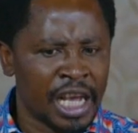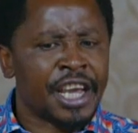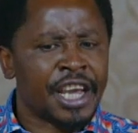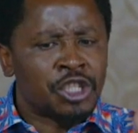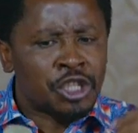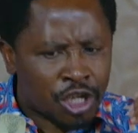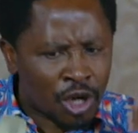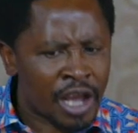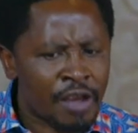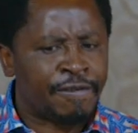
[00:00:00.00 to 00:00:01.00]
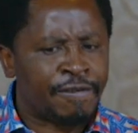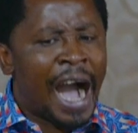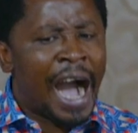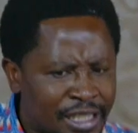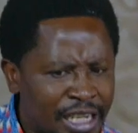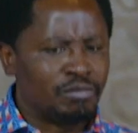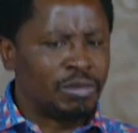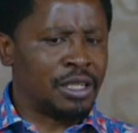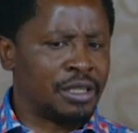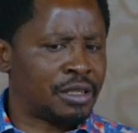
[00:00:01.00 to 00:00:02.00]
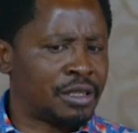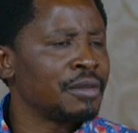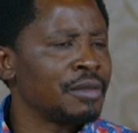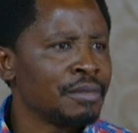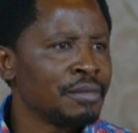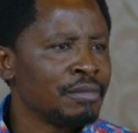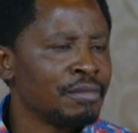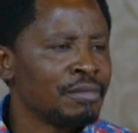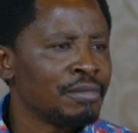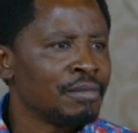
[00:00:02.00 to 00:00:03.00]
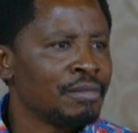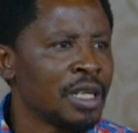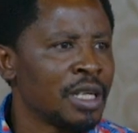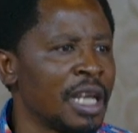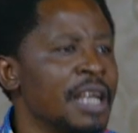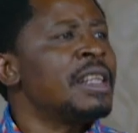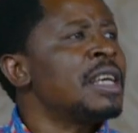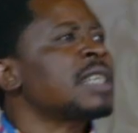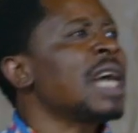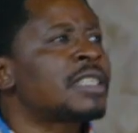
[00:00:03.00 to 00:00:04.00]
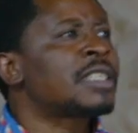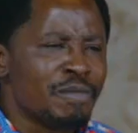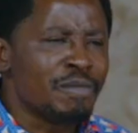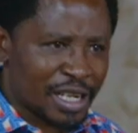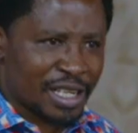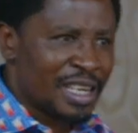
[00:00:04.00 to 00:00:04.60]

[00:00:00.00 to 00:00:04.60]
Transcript: in joyful assemblies. In this assembly,